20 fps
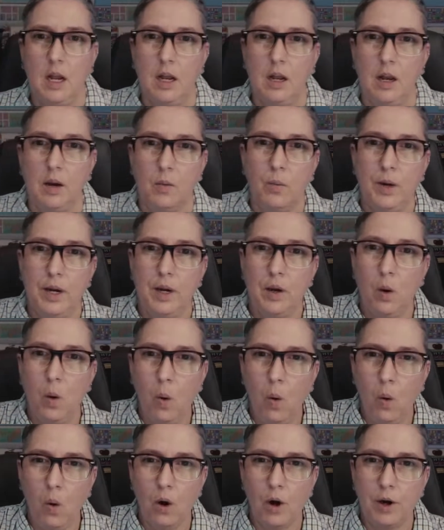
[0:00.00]

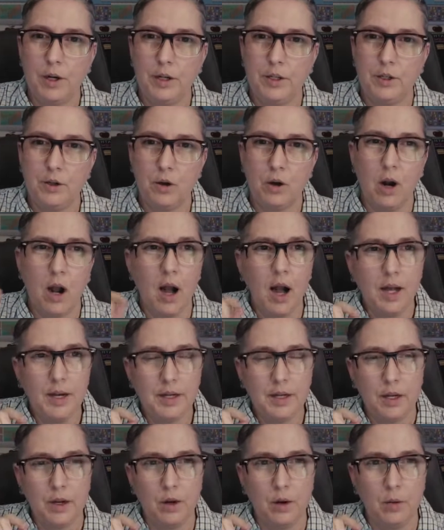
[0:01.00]
record your
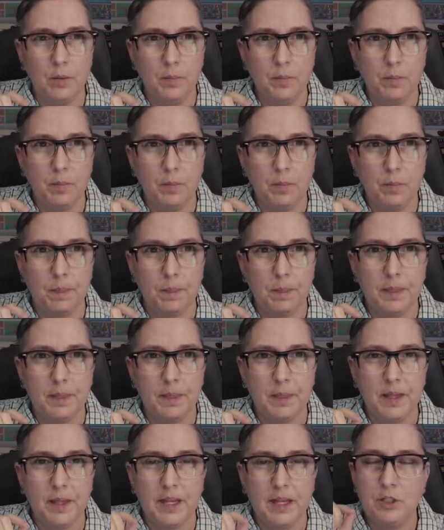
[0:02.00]
audio and do
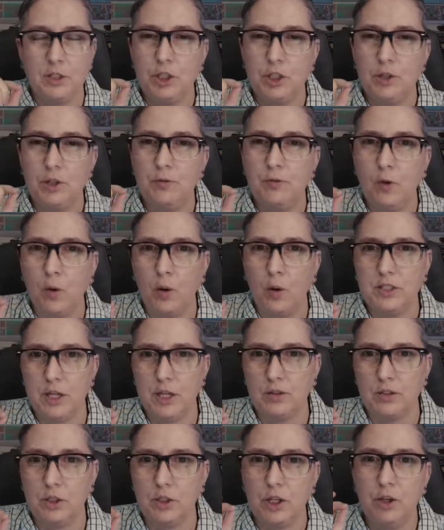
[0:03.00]
voice notes. So you can do
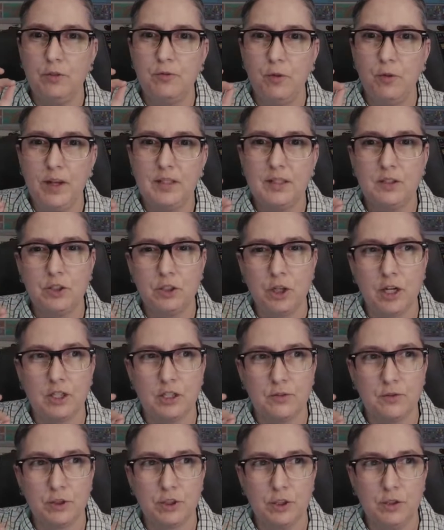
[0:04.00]
voice instructions for
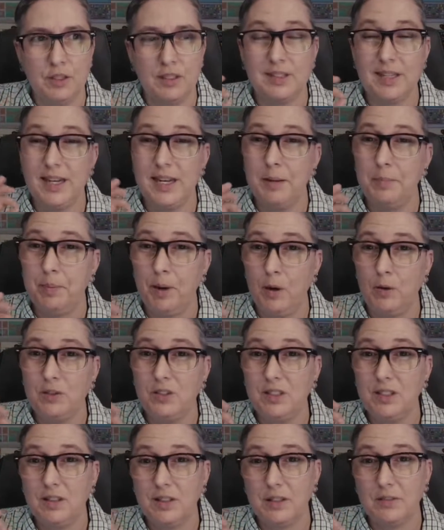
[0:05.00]
students, and it posts
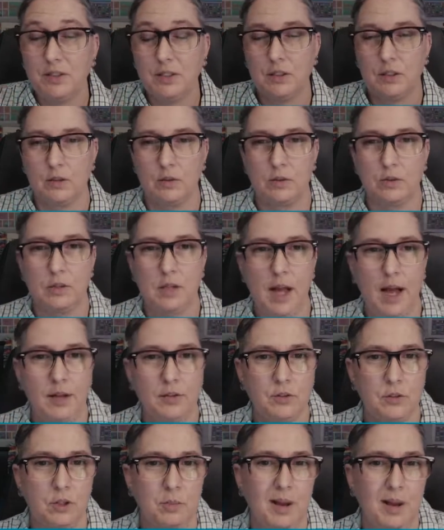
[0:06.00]
and lives in Google
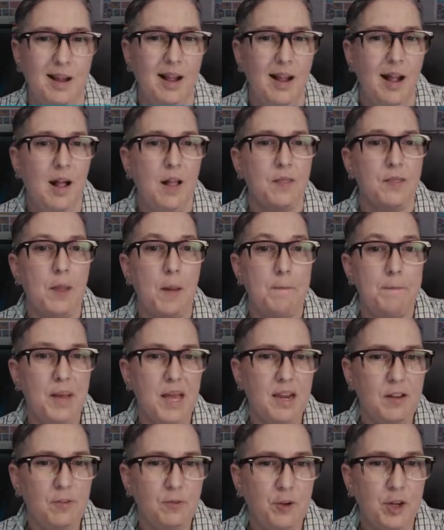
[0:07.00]
Classroom. The
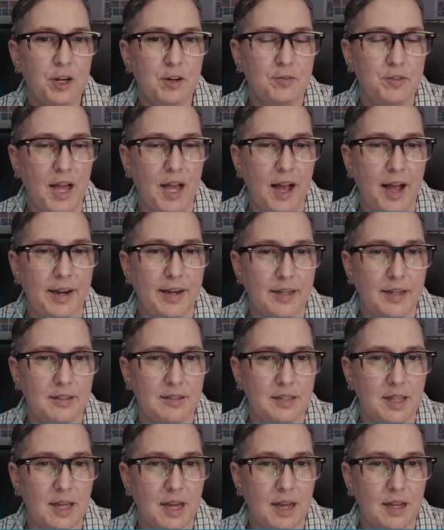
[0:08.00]
benefit of that
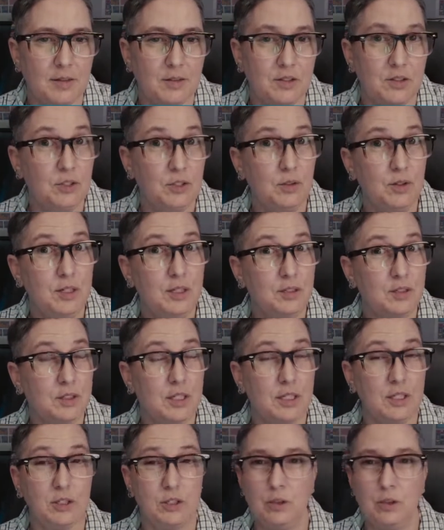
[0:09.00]
is that students
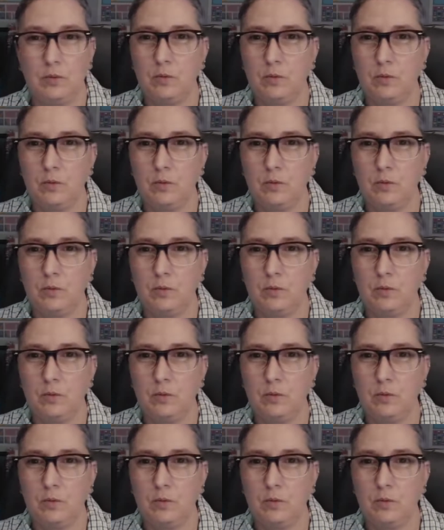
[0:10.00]
that